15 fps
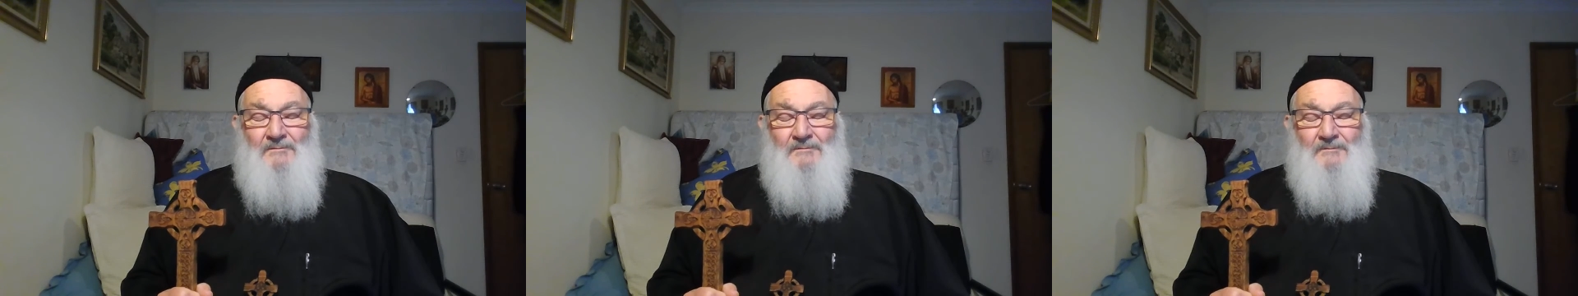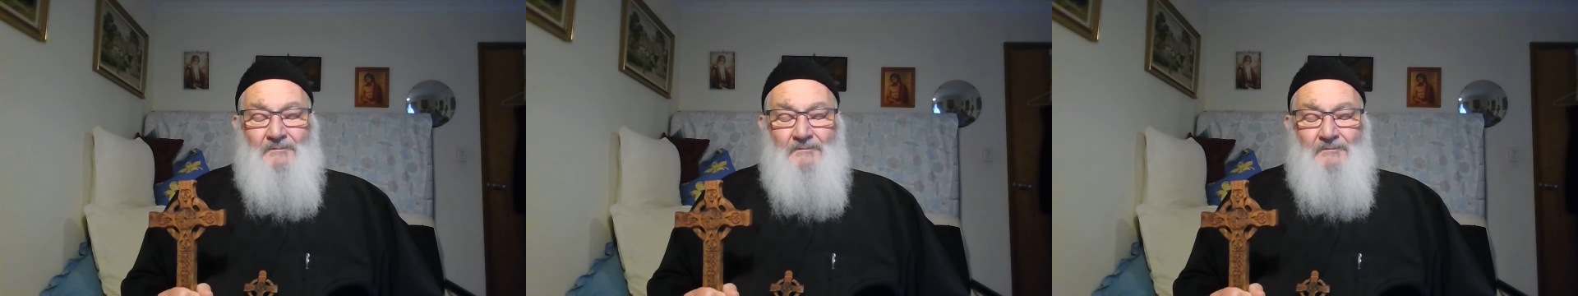
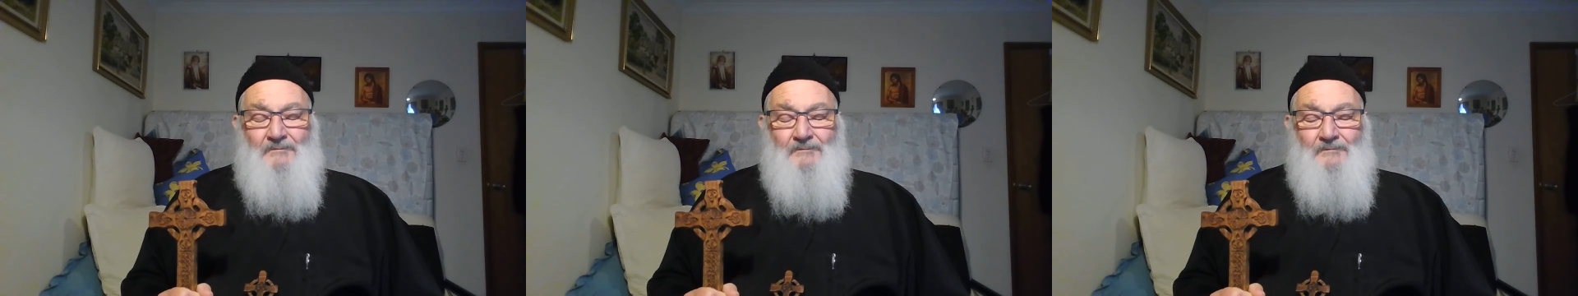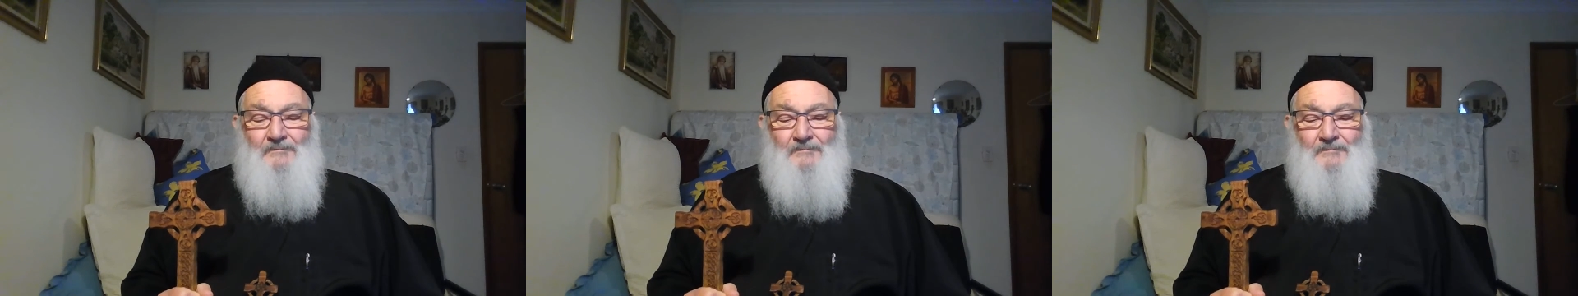
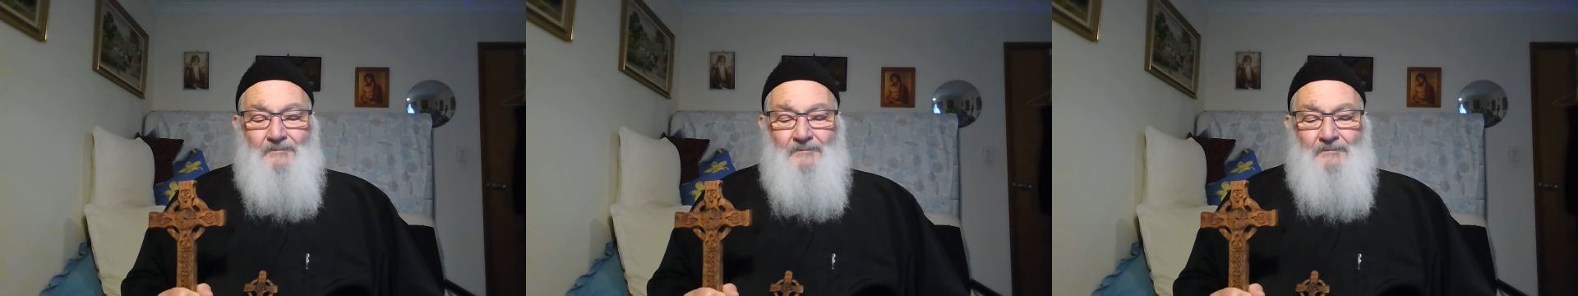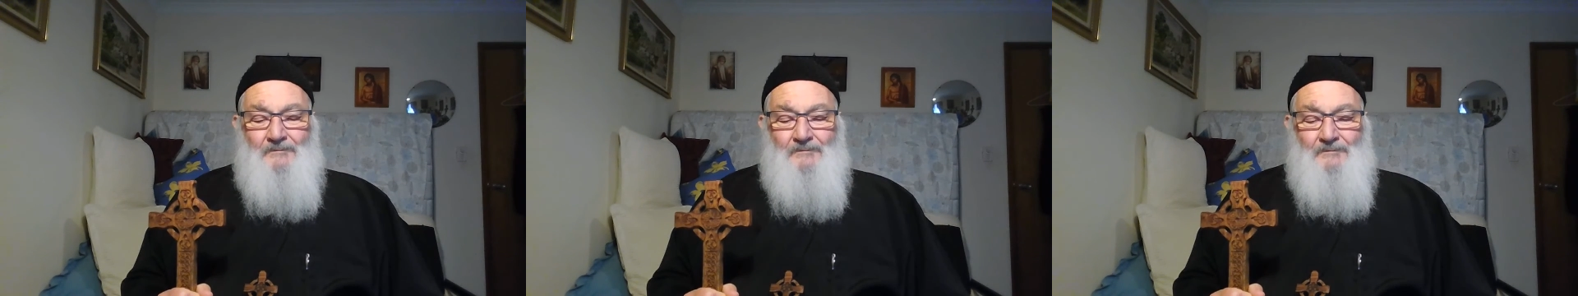
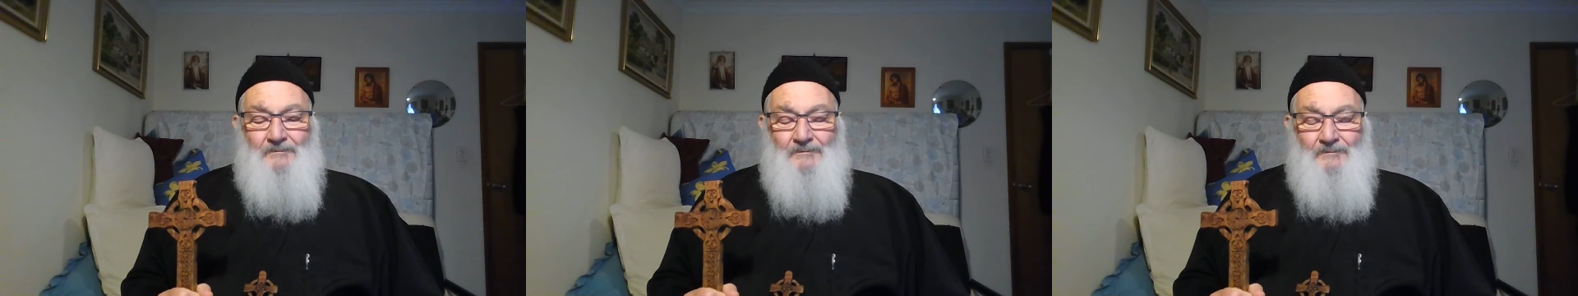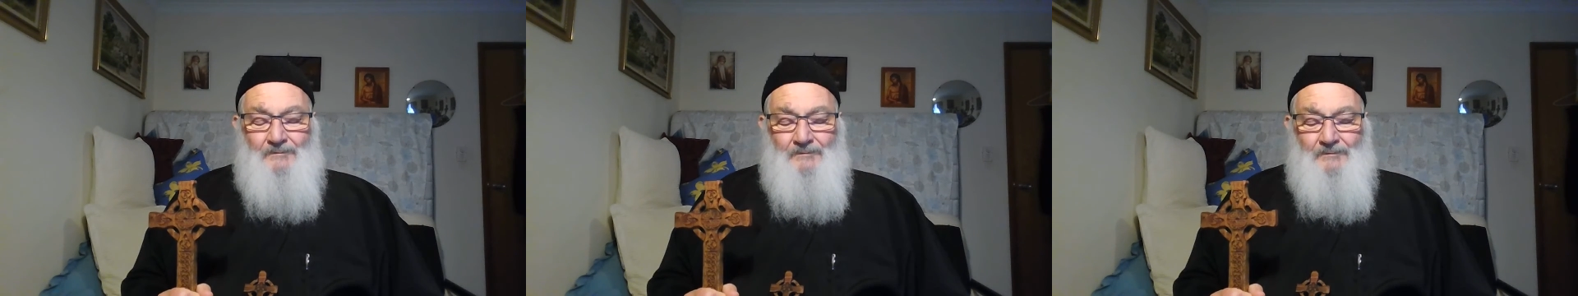
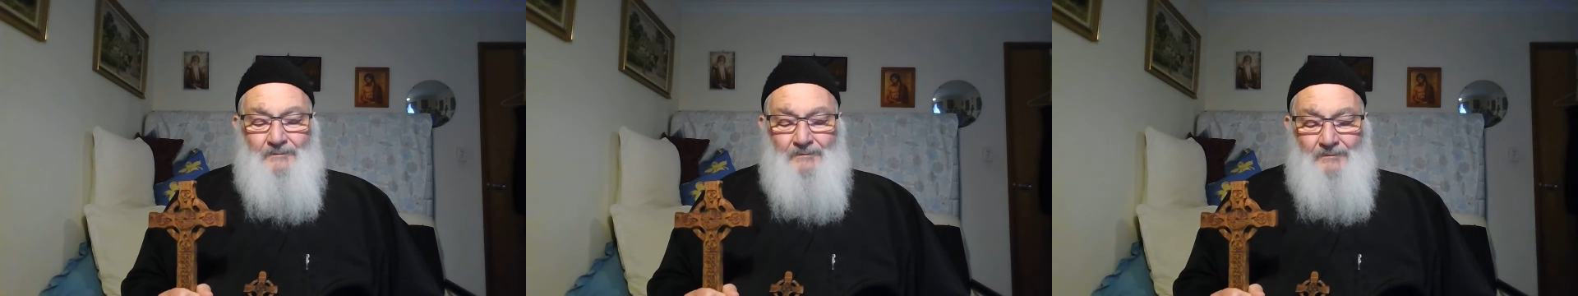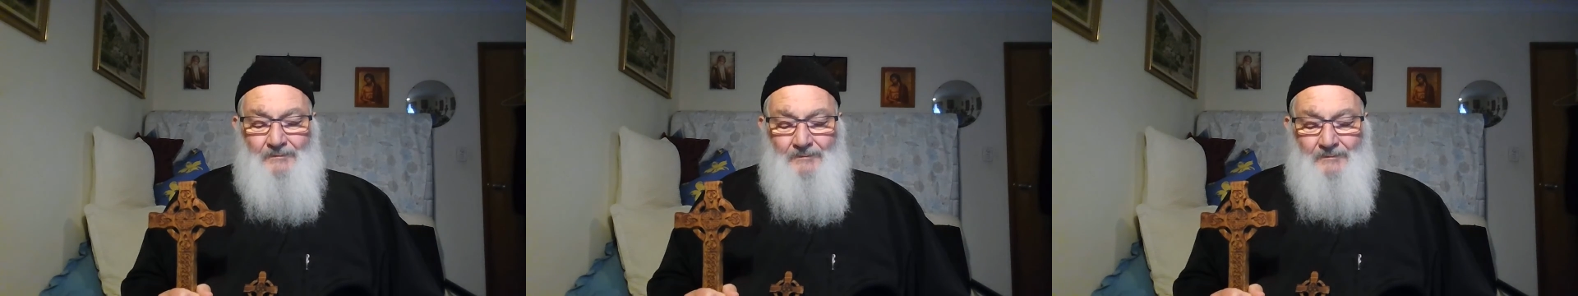
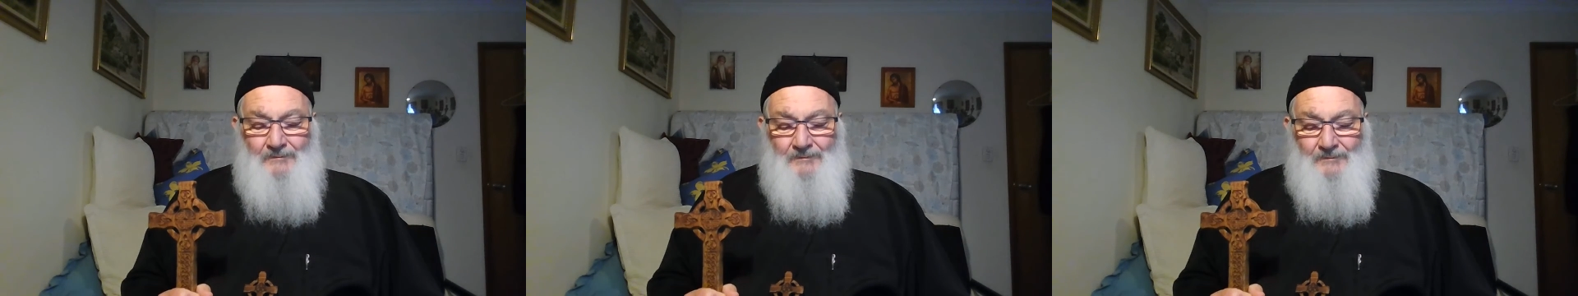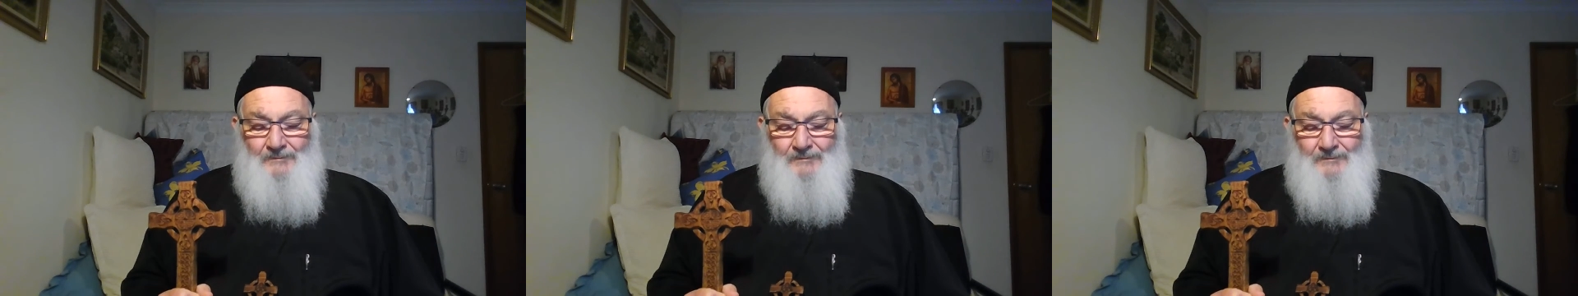
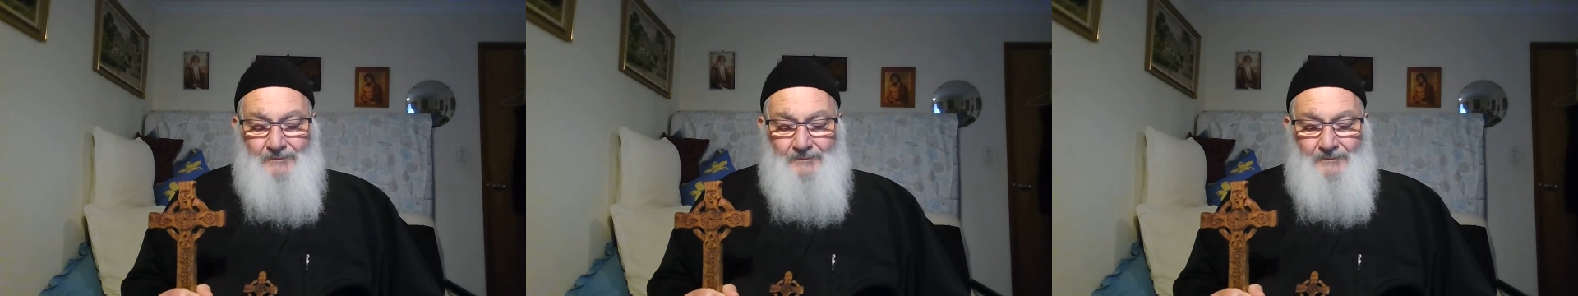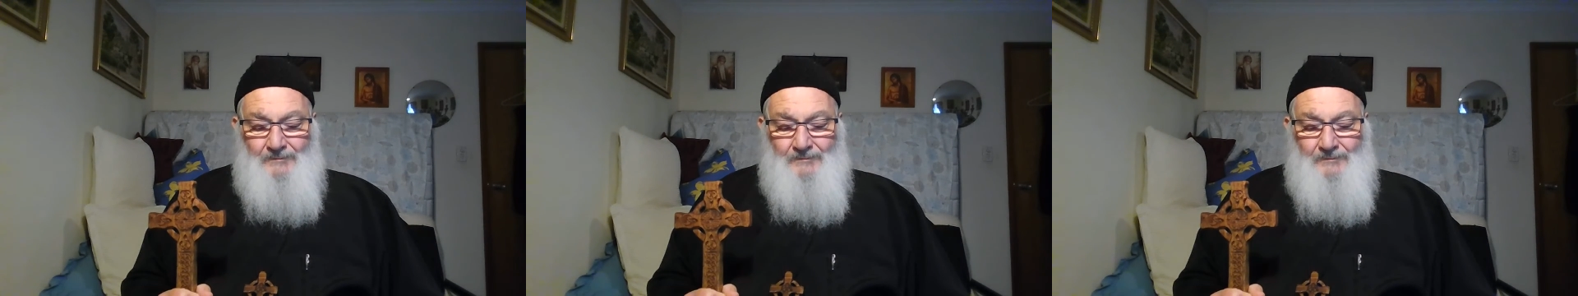(no one is talking)